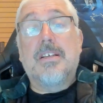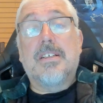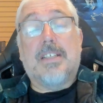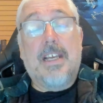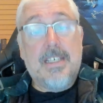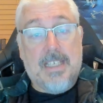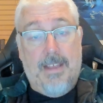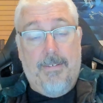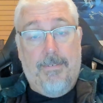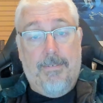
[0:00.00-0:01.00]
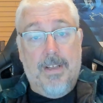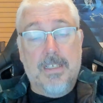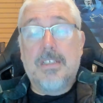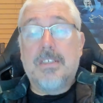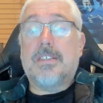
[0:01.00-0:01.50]
stay safe,
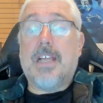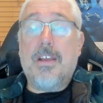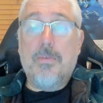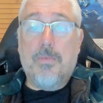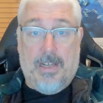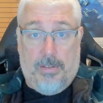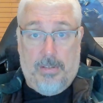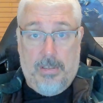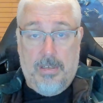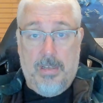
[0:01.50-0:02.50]
stay well.